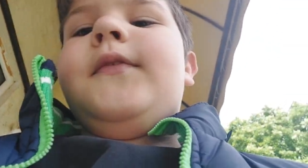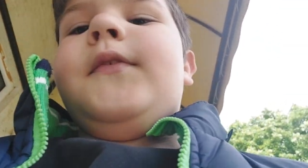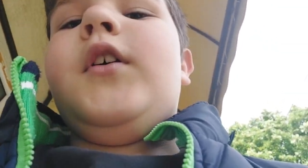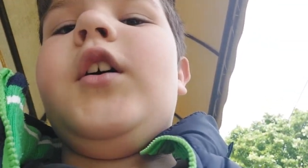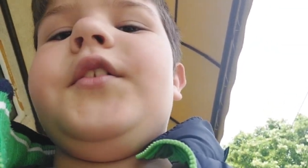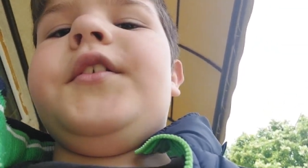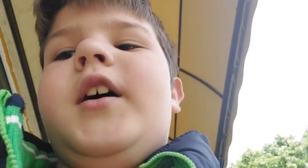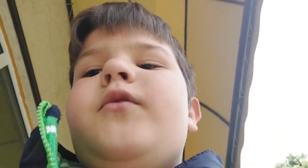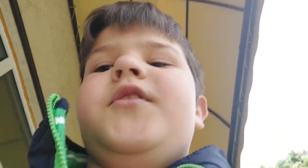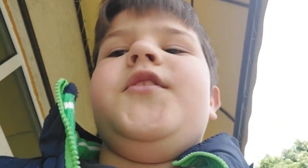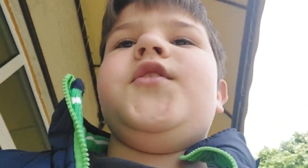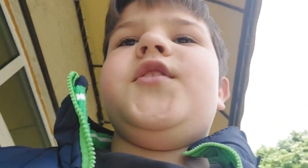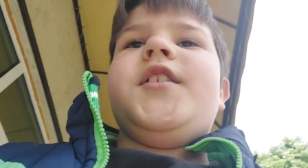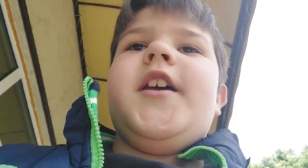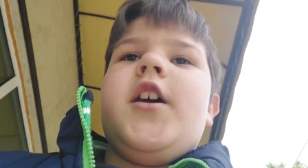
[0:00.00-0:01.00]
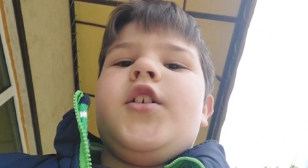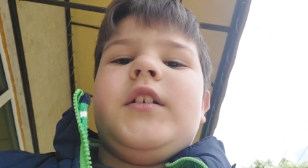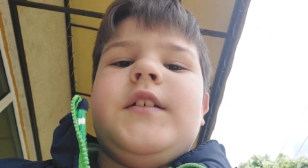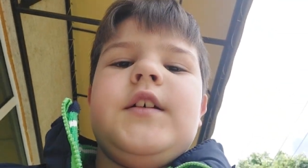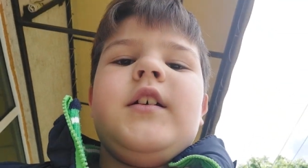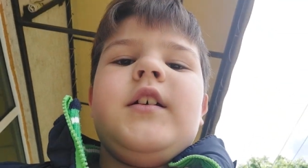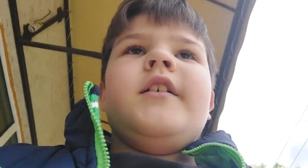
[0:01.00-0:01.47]
fall down the
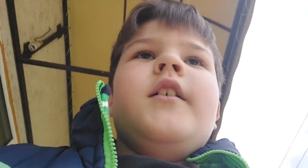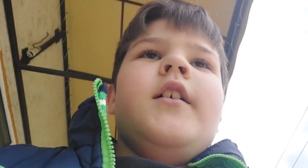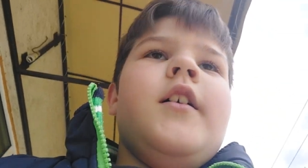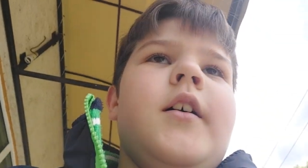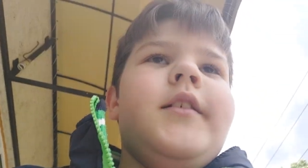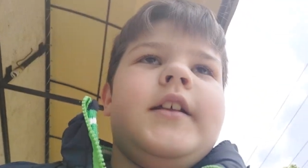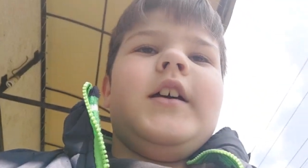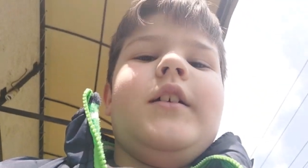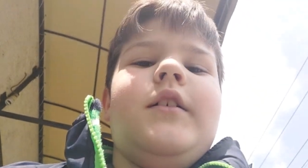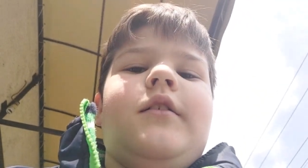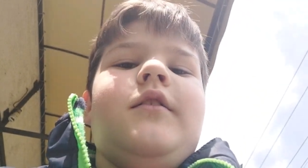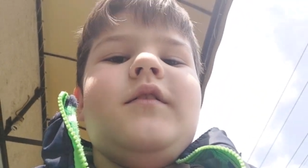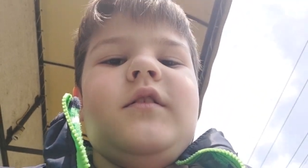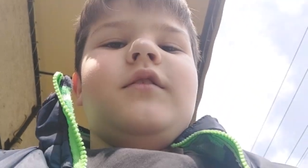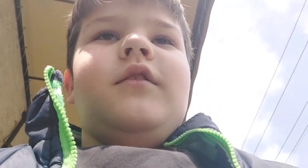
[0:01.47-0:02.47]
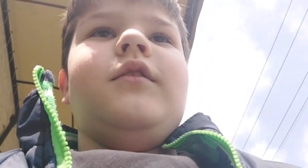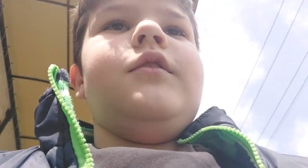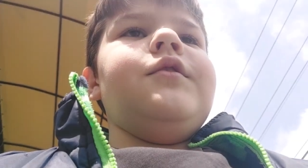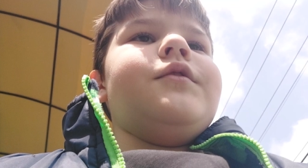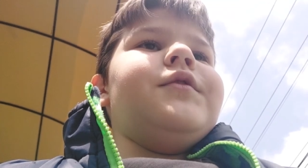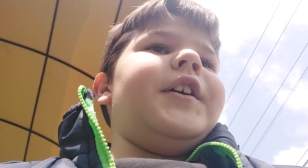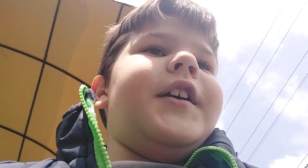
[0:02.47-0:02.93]
stairs. And then
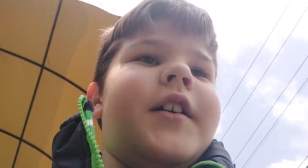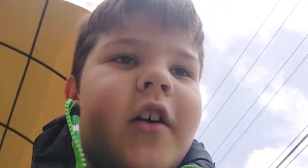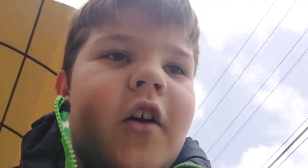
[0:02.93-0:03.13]
you like